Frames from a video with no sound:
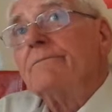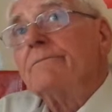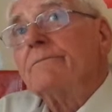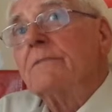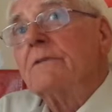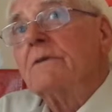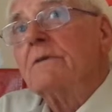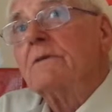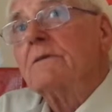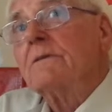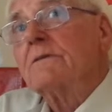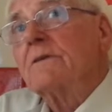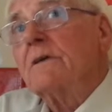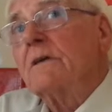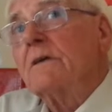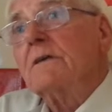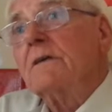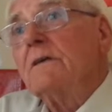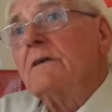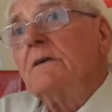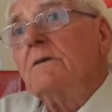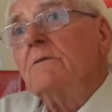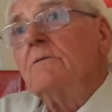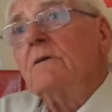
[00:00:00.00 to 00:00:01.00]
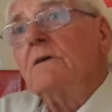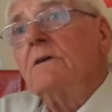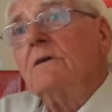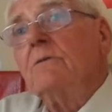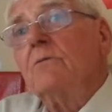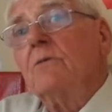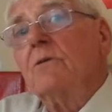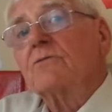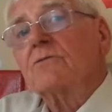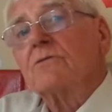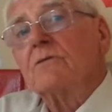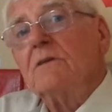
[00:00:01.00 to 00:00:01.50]
But so he
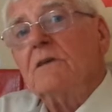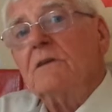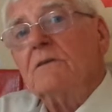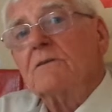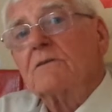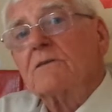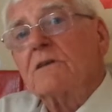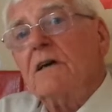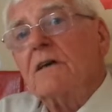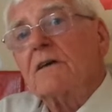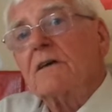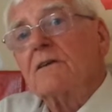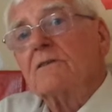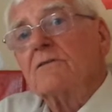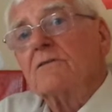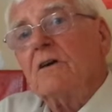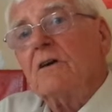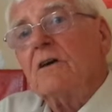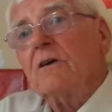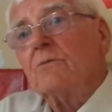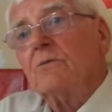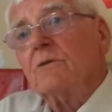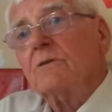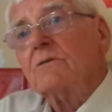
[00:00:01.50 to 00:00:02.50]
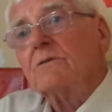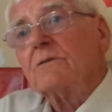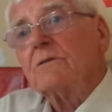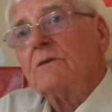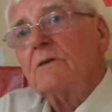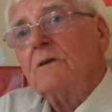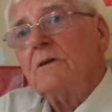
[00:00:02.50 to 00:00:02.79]
wasn't as lucky as I was.